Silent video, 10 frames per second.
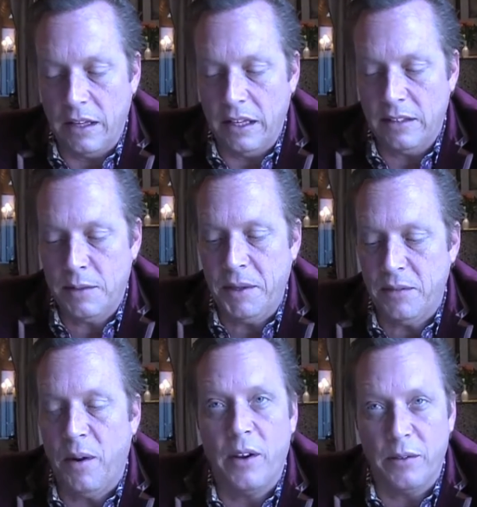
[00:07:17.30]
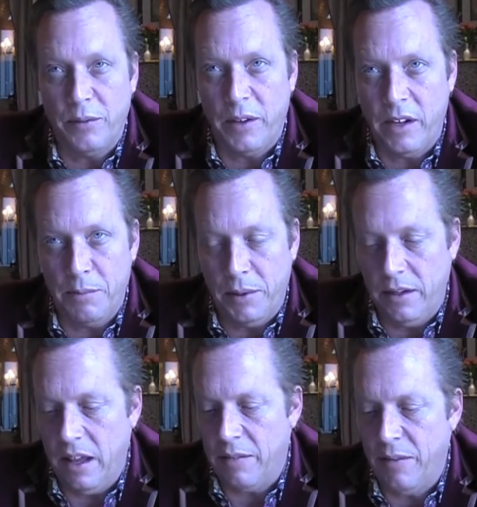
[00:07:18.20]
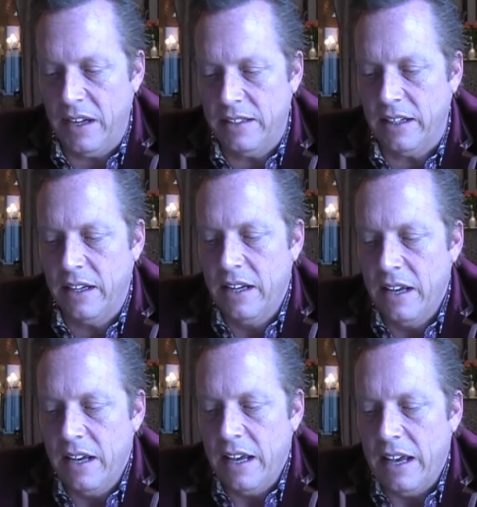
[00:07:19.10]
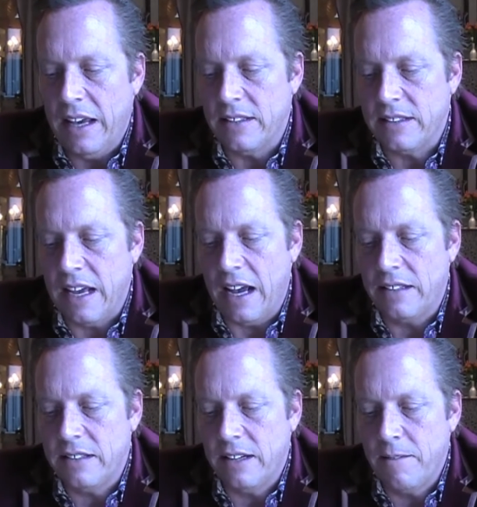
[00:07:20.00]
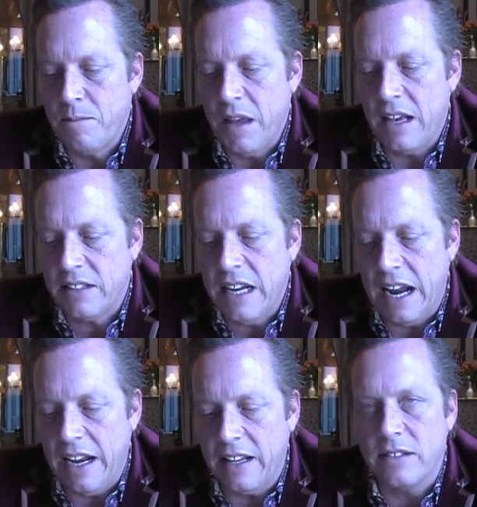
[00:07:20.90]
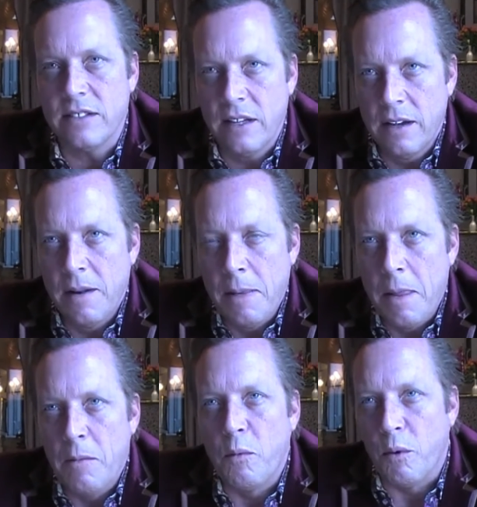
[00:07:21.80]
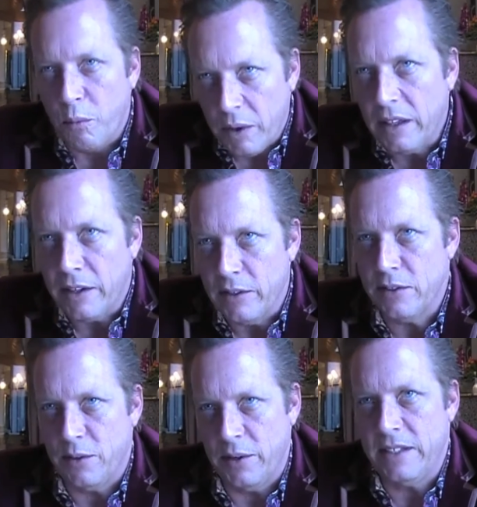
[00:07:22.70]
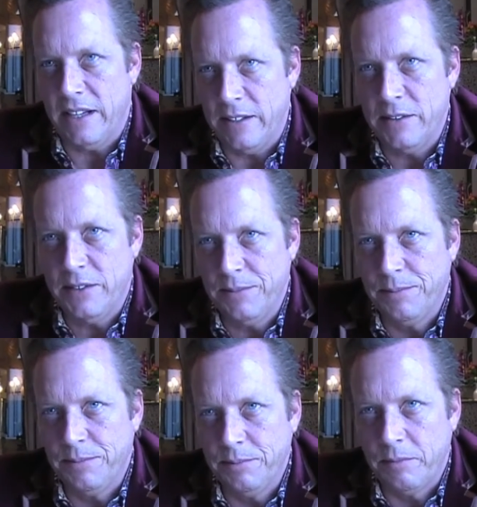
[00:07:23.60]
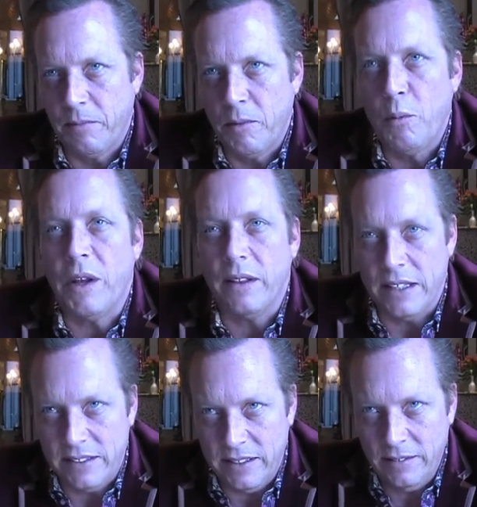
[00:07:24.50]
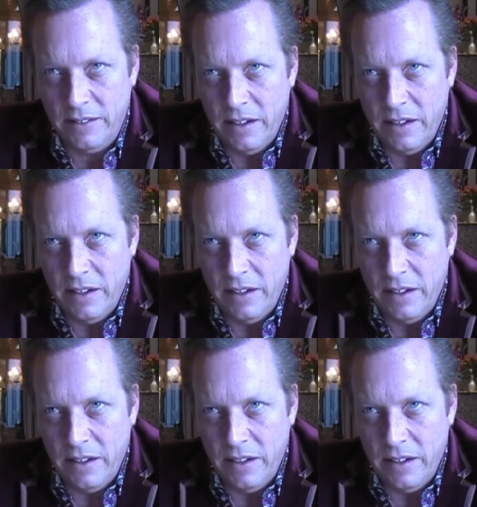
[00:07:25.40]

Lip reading: it speaks volumes for a company like Frantic, is that as Canadians, we're really good storytellers. We listen.